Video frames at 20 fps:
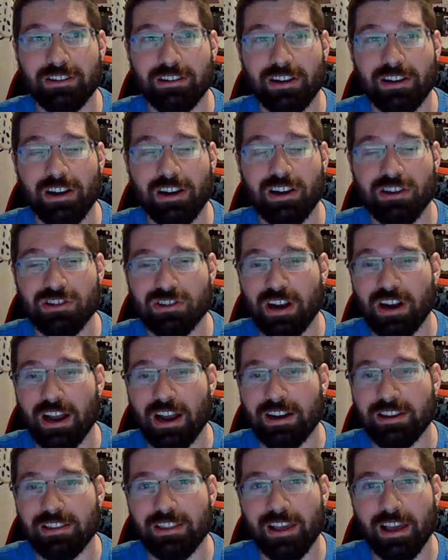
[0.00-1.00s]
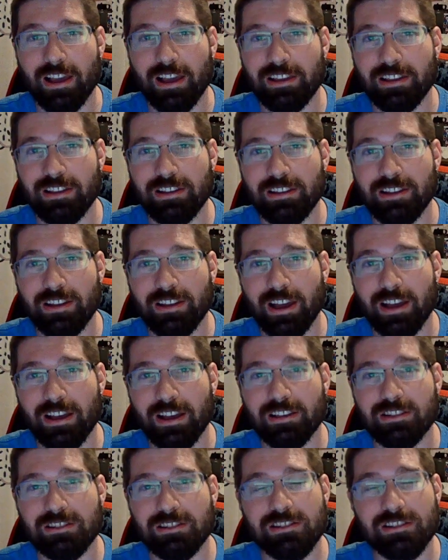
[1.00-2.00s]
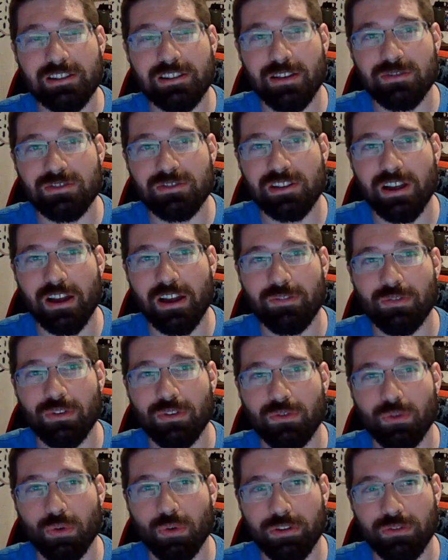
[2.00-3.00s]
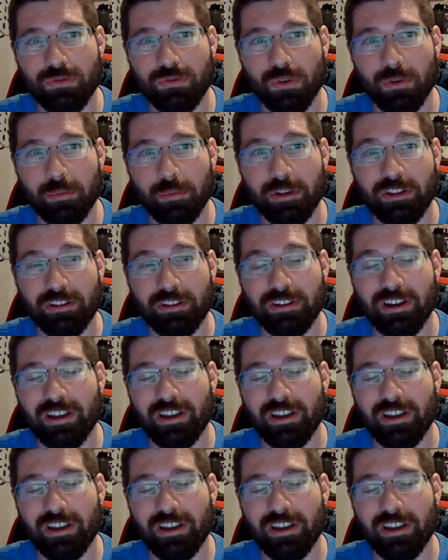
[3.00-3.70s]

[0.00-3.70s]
contract that he had Steph sign for $44 million.